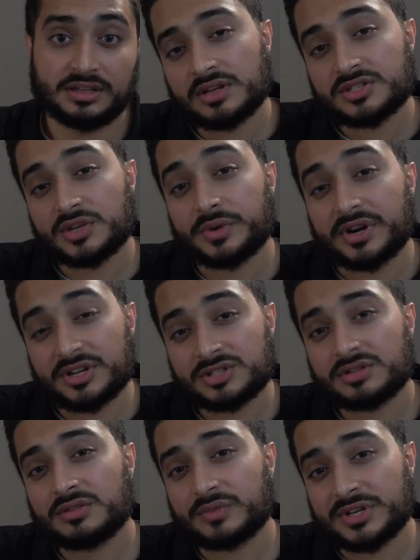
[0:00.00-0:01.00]
So an
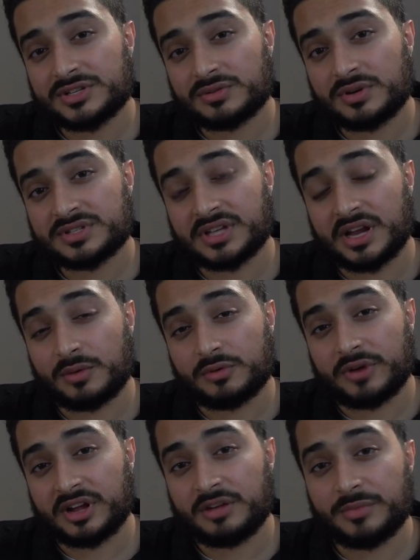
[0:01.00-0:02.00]
additional resource that I would
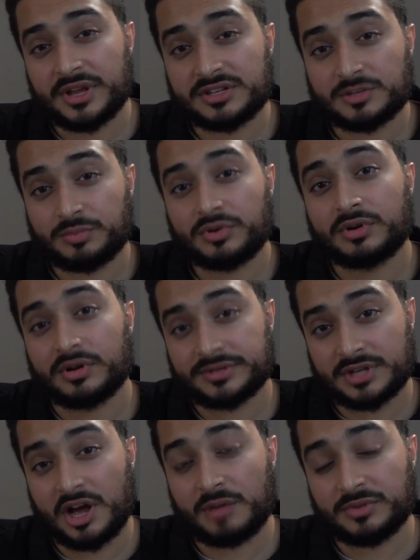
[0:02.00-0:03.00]
recommend to put on
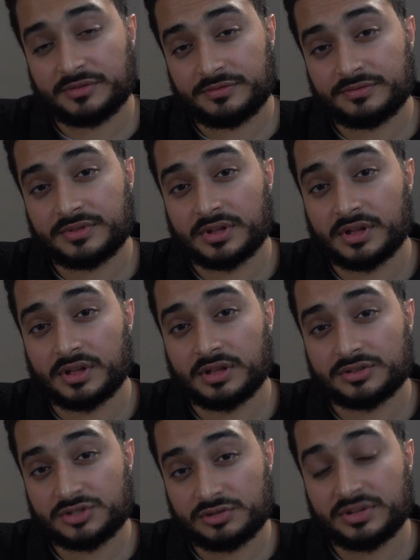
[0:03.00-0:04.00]
top of the
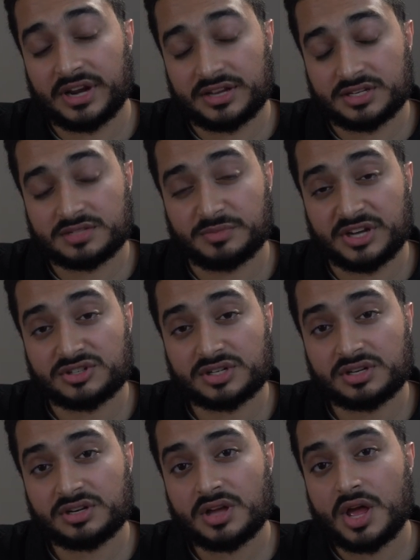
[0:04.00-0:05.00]
two that I just
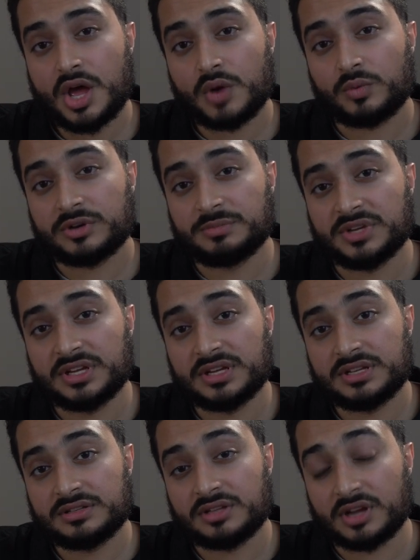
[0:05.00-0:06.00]
mentioned would
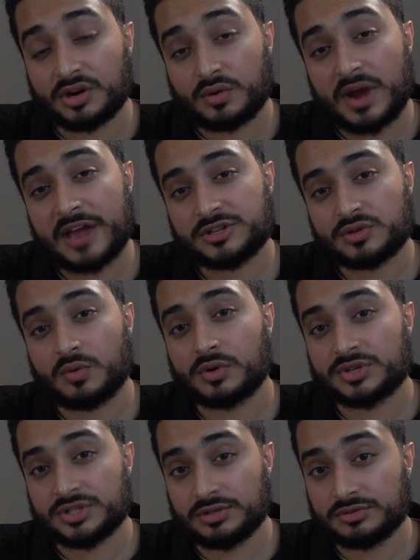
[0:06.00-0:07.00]
be the Crash
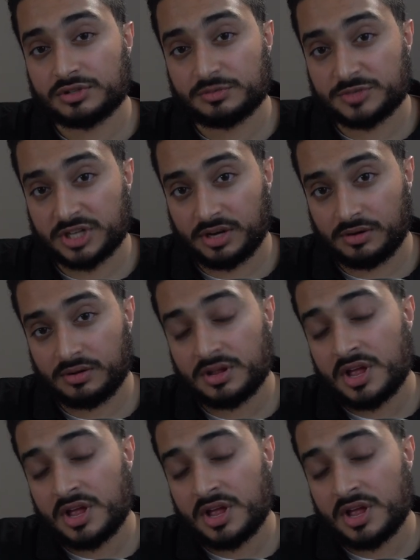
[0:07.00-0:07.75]
Course YouTube channel.